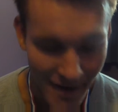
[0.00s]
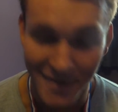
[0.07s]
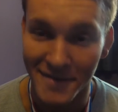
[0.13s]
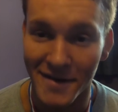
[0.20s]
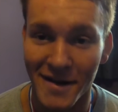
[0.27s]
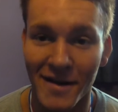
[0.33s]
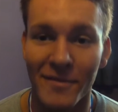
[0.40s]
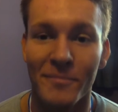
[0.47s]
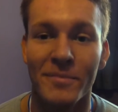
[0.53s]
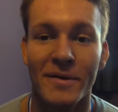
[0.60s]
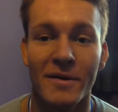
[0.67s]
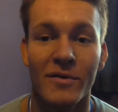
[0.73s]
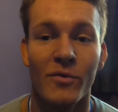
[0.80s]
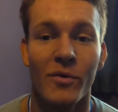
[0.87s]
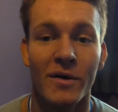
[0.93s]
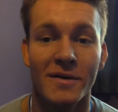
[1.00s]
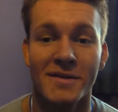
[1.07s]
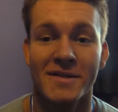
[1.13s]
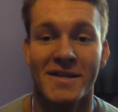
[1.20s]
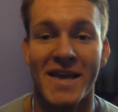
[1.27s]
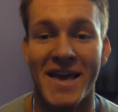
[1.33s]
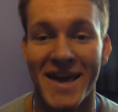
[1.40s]
Ended up being quite
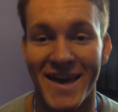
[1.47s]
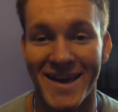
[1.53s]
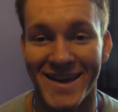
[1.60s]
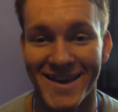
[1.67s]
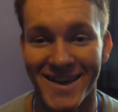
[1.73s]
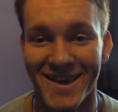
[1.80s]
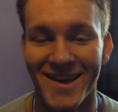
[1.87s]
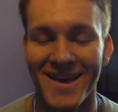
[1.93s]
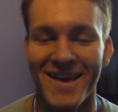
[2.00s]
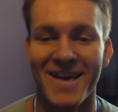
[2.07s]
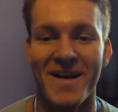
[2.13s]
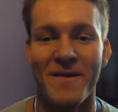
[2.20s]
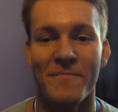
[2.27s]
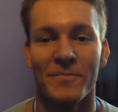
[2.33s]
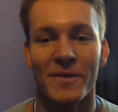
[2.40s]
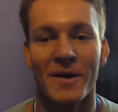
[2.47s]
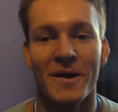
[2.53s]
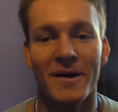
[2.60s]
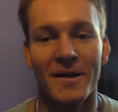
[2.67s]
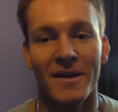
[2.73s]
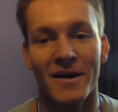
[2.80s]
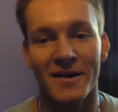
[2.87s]
sick
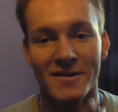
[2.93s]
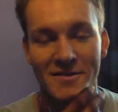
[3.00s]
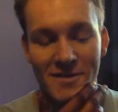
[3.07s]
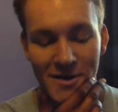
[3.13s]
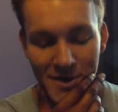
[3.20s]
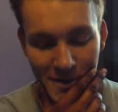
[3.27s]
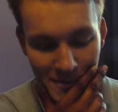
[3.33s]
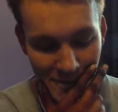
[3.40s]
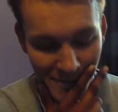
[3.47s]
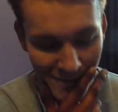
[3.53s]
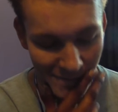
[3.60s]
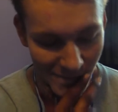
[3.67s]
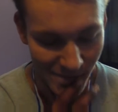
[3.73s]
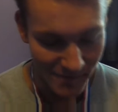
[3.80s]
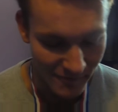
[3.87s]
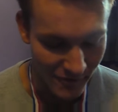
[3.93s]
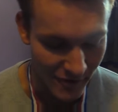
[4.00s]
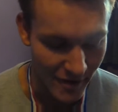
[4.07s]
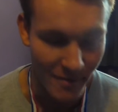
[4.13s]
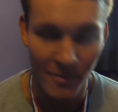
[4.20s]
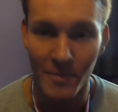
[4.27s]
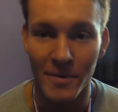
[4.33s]
last night,
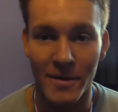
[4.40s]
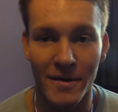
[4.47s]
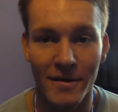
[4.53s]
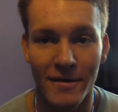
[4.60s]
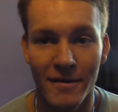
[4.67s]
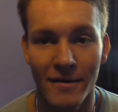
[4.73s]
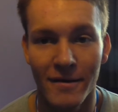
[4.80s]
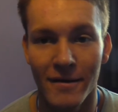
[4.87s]
throwing up a bit